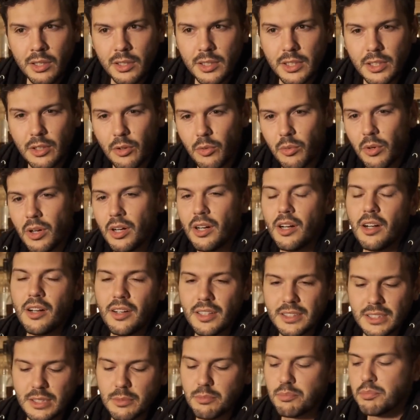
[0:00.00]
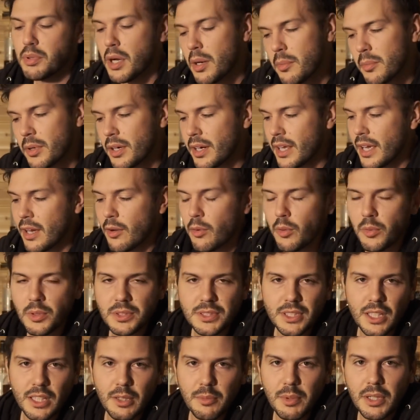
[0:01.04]
it's a bummer now when we
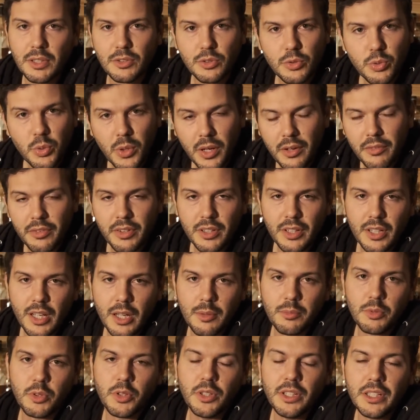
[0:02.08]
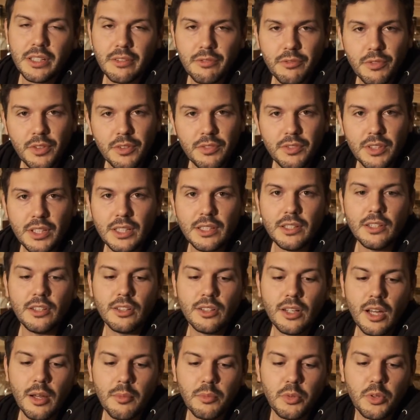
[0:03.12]
talk about 12-year Knob Creek and 15-year
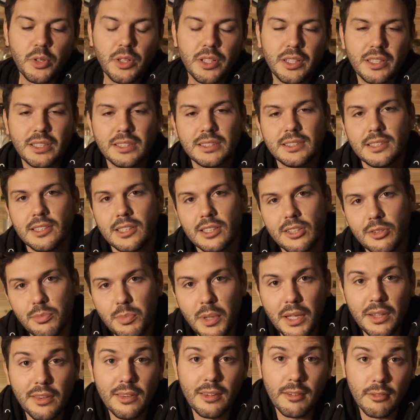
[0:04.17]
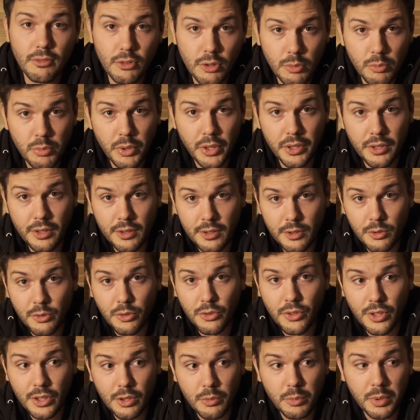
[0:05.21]
Knob Creek because they're expensive compared to those
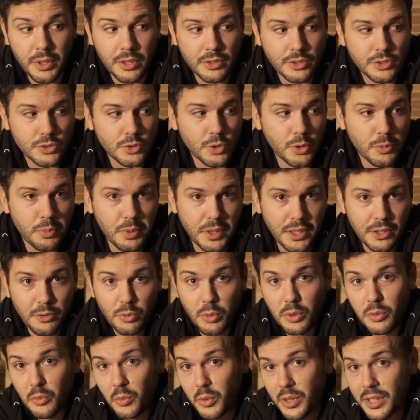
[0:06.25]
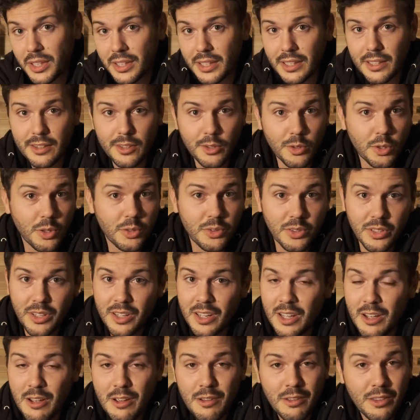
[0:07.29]
single-barrel store picks, when really those
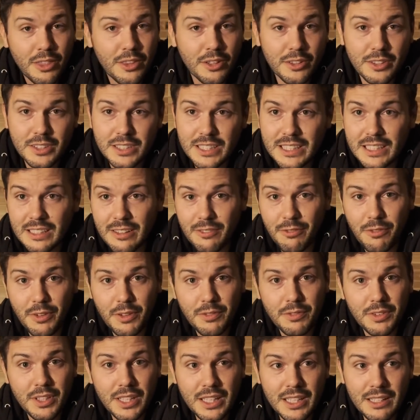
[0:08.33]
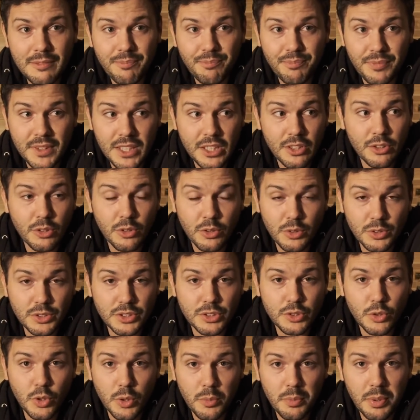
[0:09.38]
13 to 15-year-old
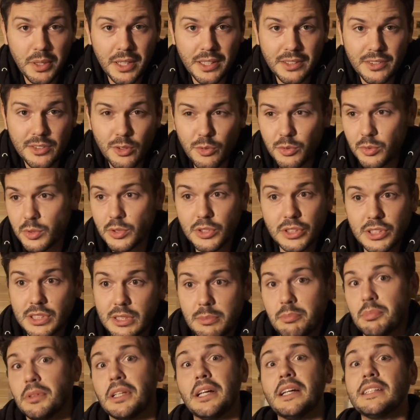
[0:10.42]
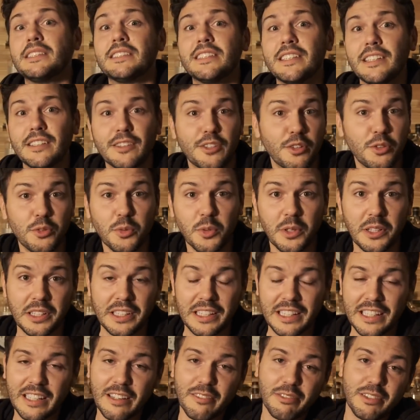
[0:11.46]
store picks, those were just a blessing. Those were a
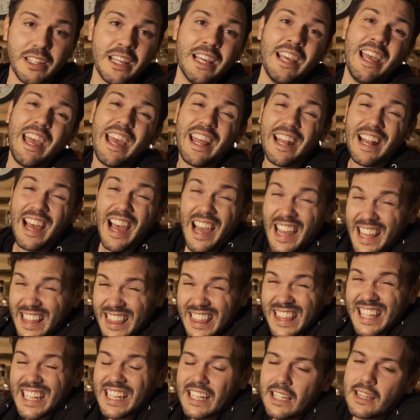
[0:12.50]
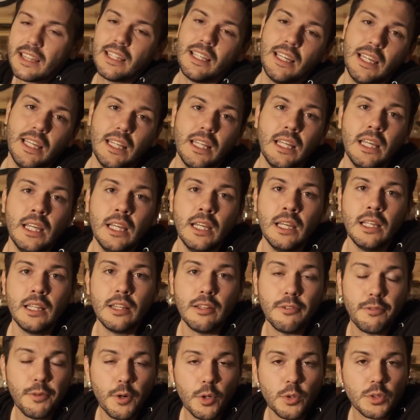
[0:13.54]
gift. And I think that
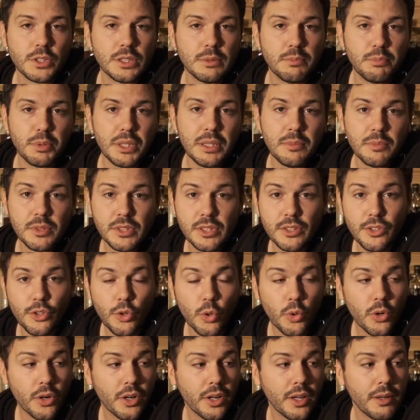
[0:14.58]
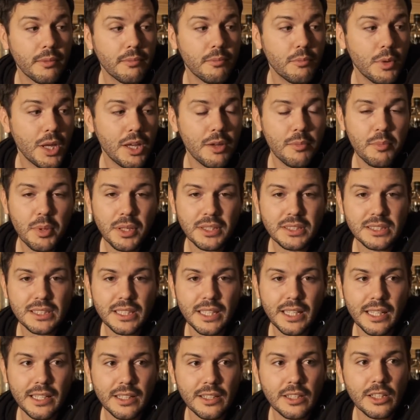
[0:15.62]
the folks at Beam Suntory may have been
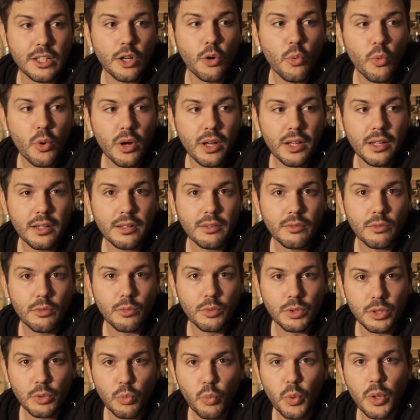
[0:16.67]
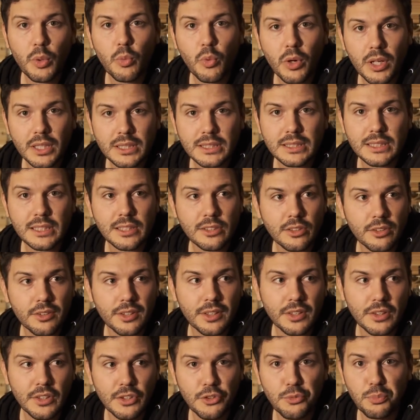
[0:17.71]
saying, you know what, we want to signal
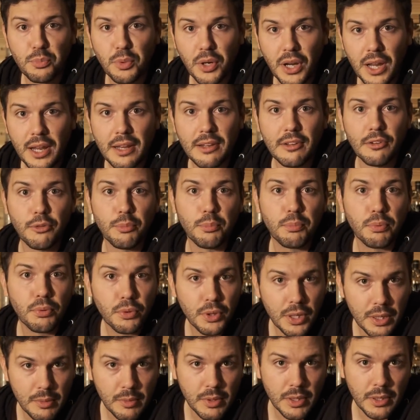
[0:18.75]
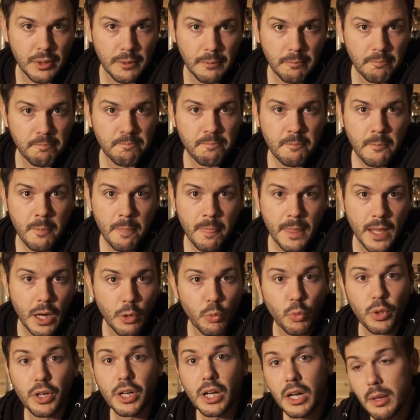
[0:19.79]
that this brand is premium,
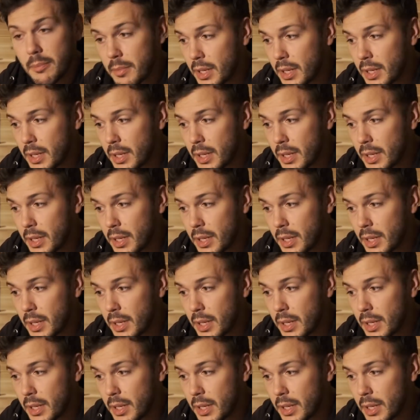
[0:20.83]
and we're going to